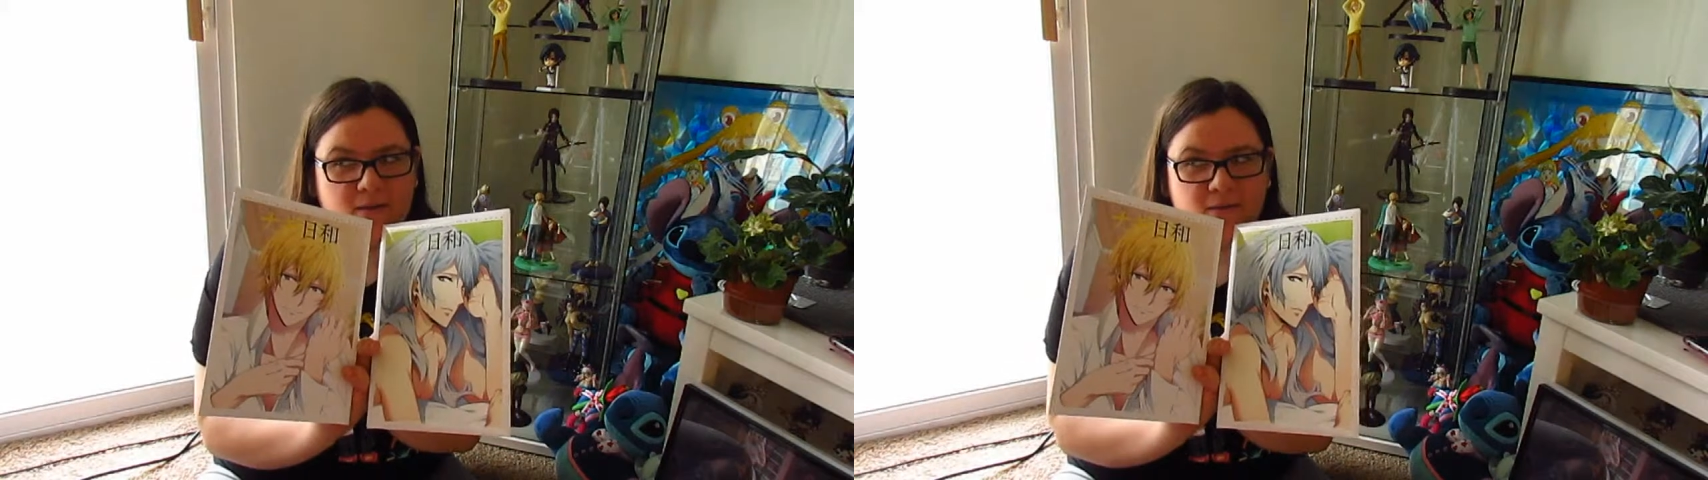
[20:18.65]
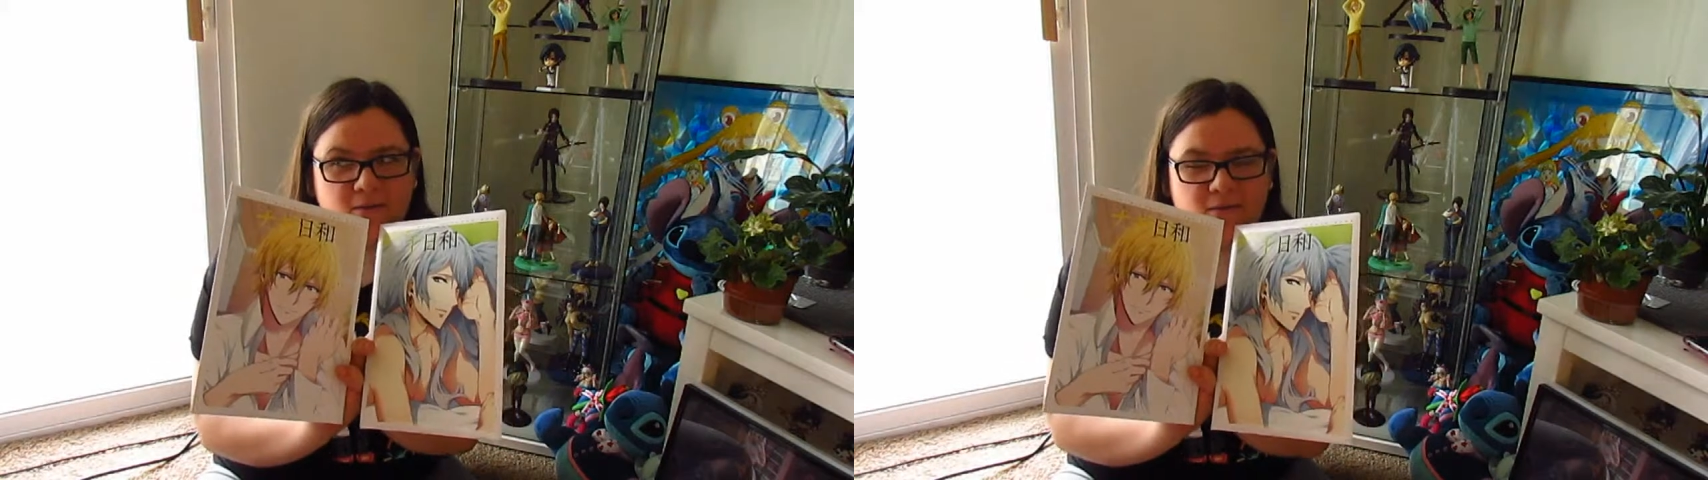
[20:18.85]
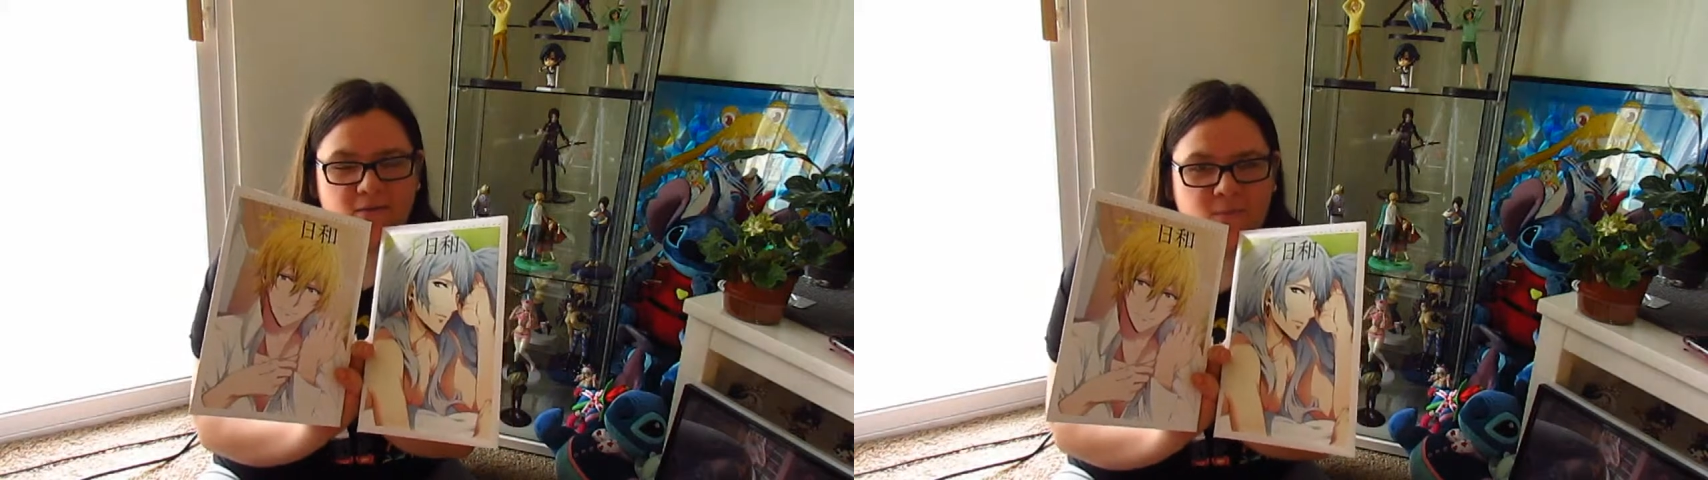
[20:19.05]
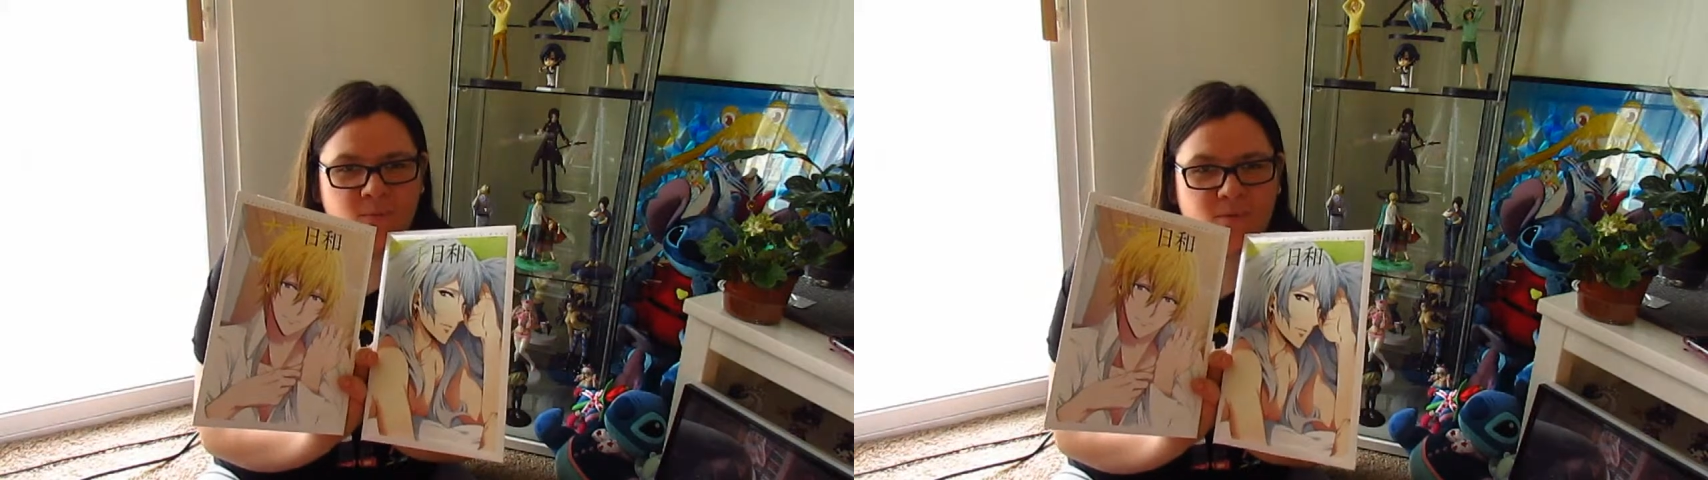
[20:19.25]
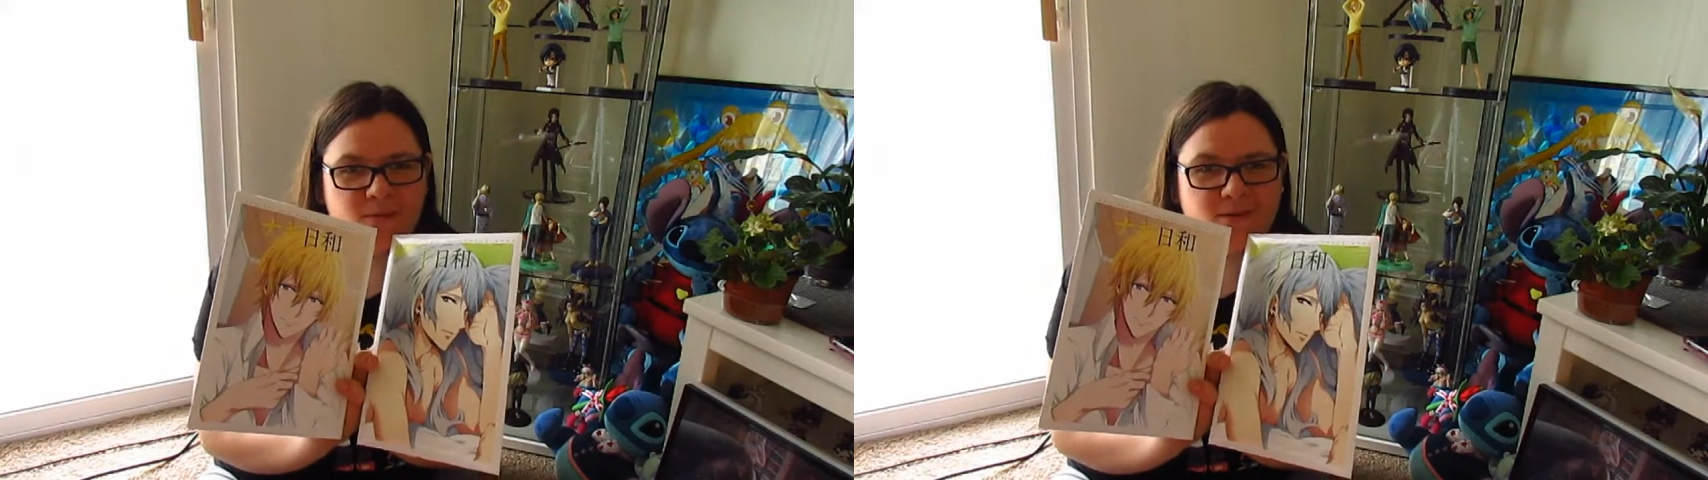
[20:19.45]
There's a few
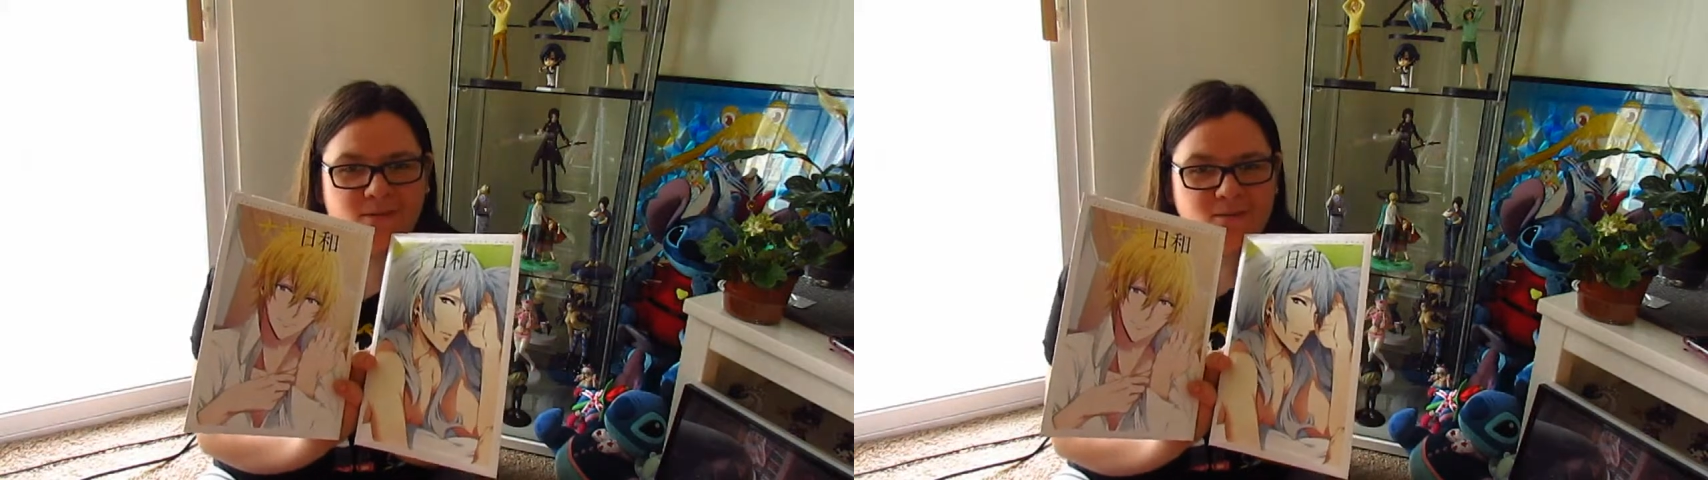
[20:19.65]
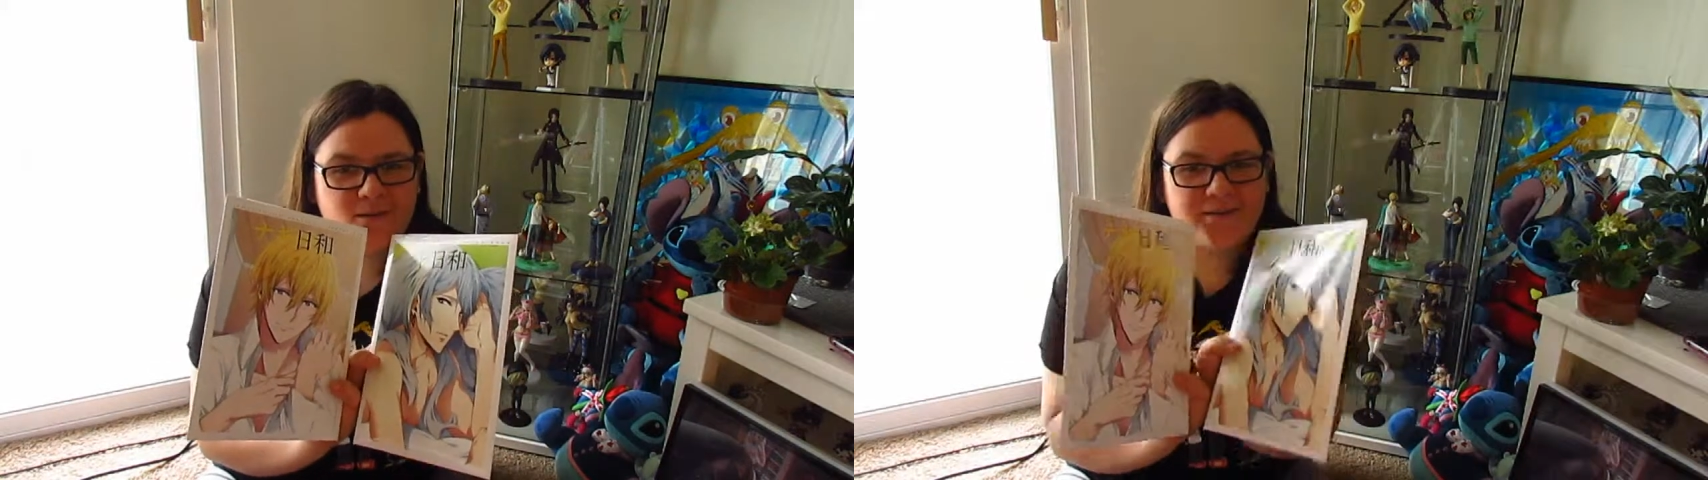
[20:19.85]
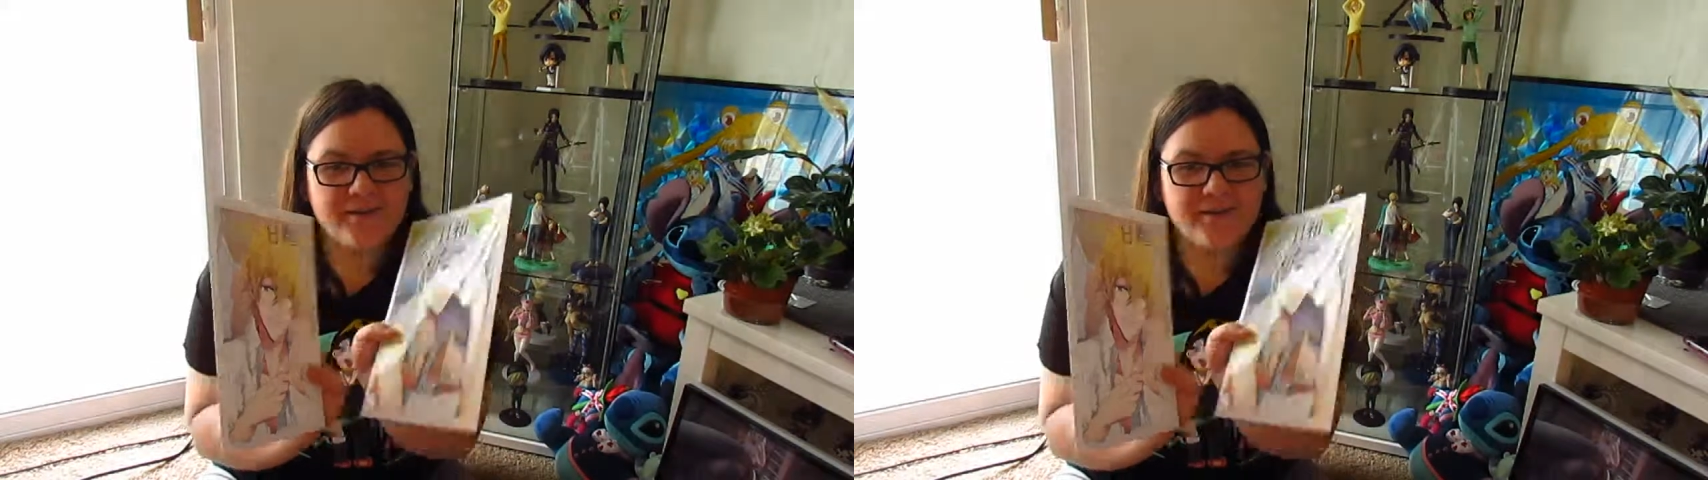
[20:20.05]
more that I want.